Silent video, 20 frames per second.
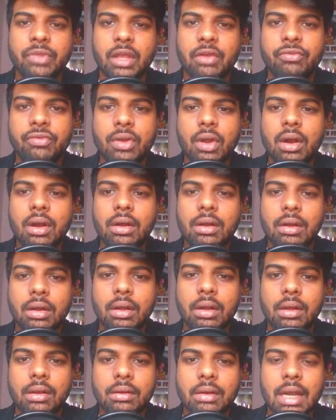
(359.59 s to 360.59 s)
if you
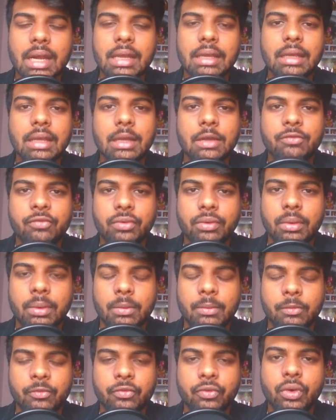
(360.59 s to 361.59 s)
are running a
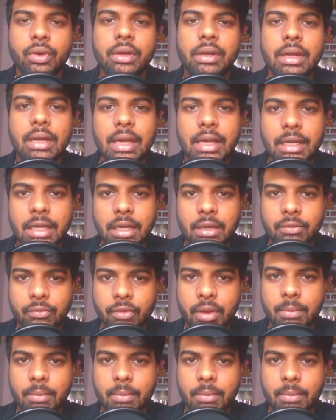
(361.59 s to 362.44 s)
food related